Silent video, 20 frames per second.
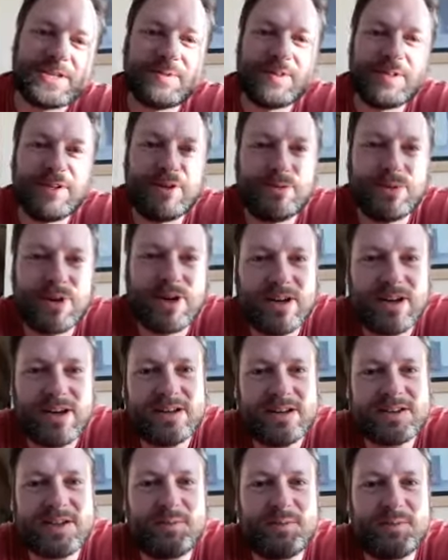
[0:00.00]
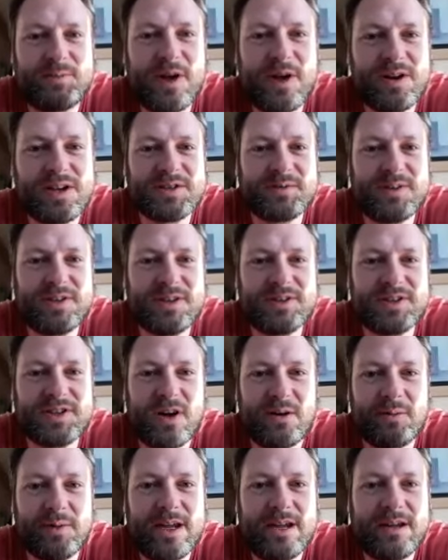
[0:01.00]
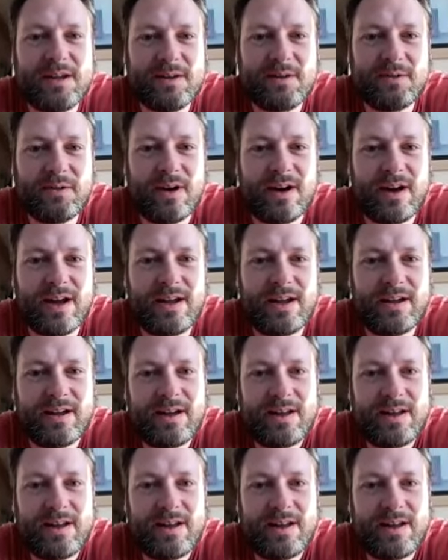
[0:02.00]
with you, uh, to be honest with you, Tommy, right?